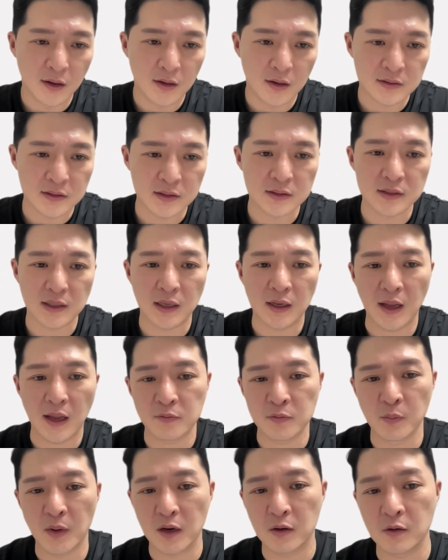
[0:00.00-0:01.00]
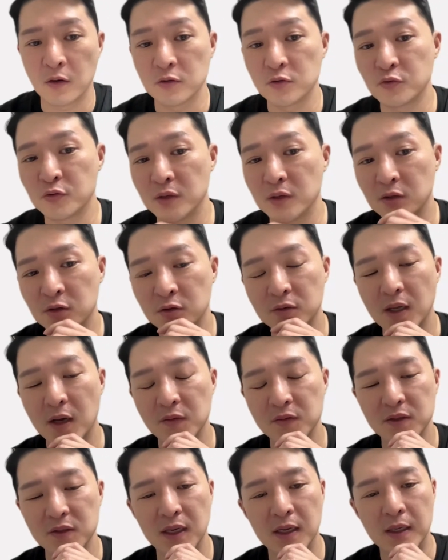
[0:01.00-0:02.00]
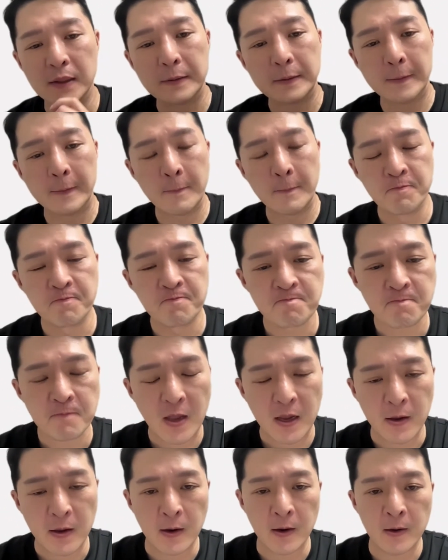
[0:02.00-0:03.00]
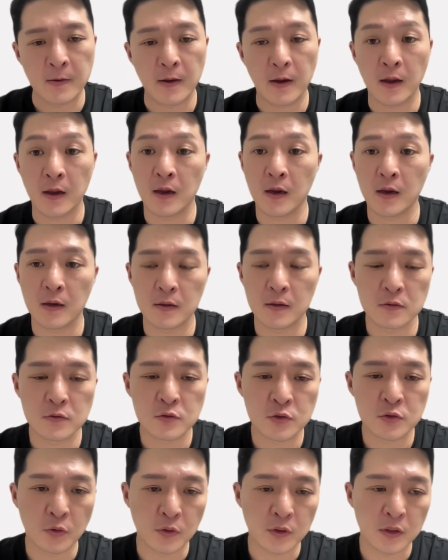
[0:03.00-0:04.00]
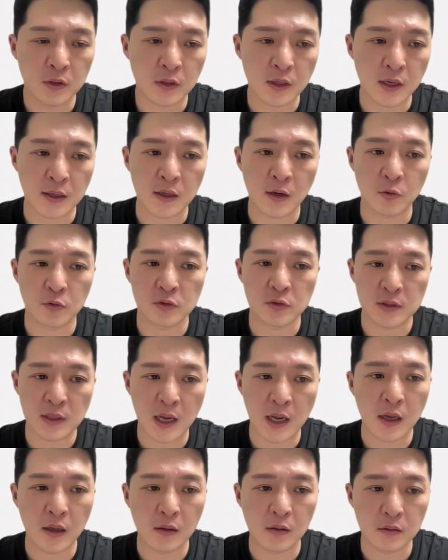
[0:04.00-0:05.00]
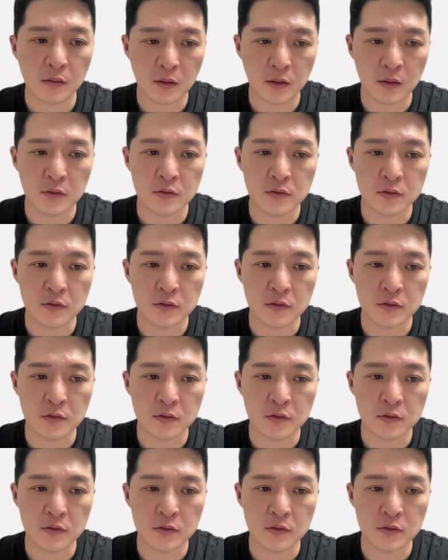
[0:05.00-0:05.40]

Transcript: since I left my country in 2008. And joined the Kakaostyle in